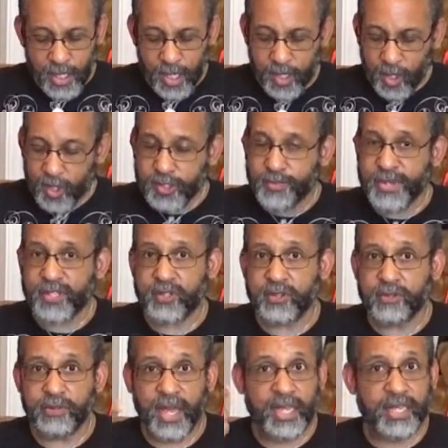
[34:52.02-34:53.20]
it could also be
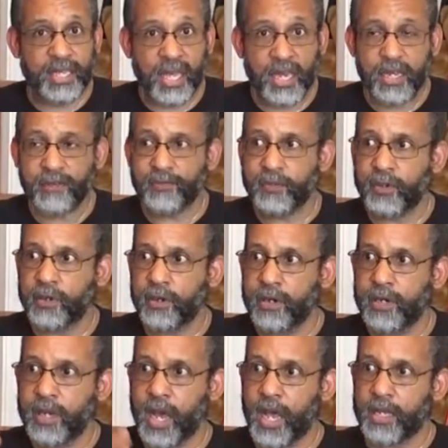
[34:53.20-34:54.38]
too, like again, if you're
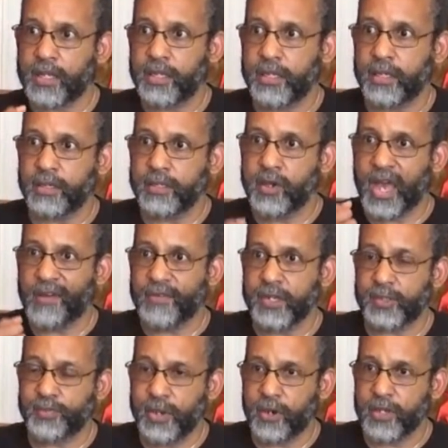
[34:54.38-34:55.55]
not clear, you have an
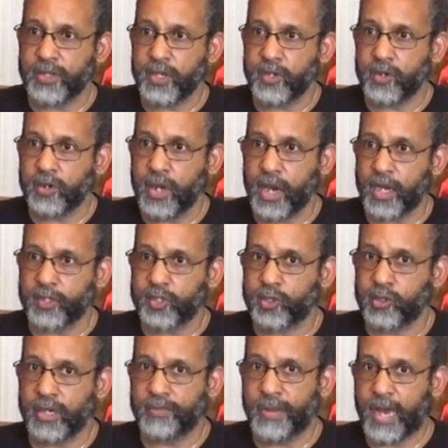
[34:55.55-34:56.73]
experience, and you're not
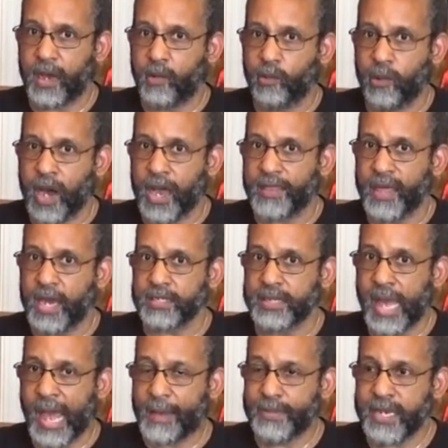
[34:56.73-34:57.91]
sure about why that is
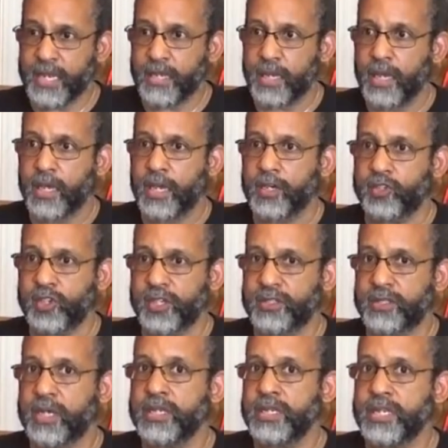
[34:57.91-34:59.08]
happening. It's
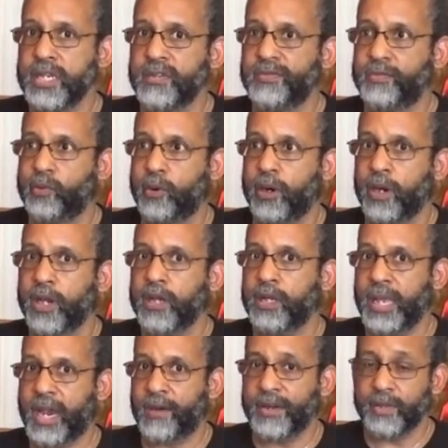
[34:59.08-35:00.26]
just a need for
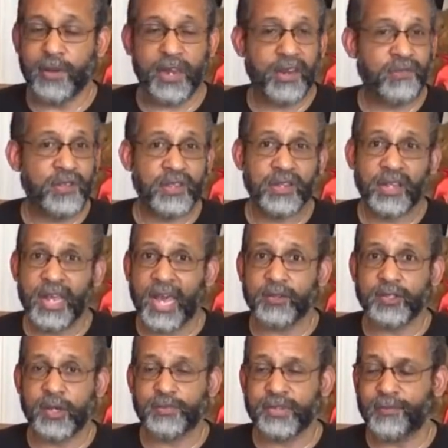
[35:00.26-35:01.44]
clarity. Whenever the
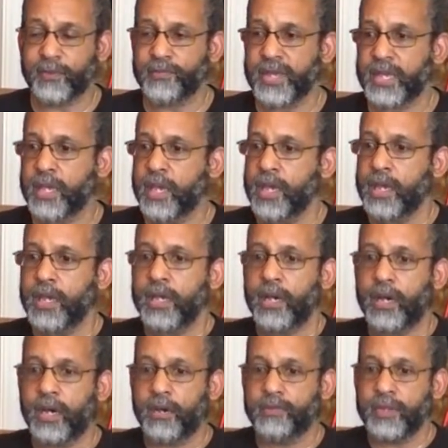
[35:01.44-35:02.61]
clouds comes up for me,
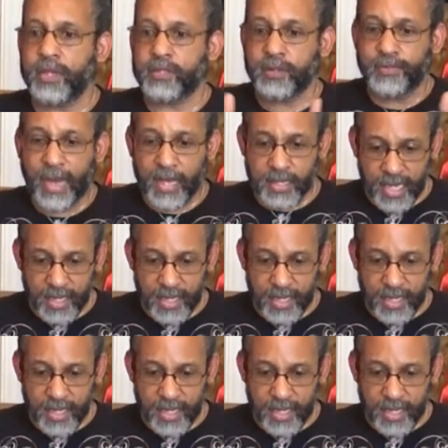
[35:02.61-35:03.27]
um, it's about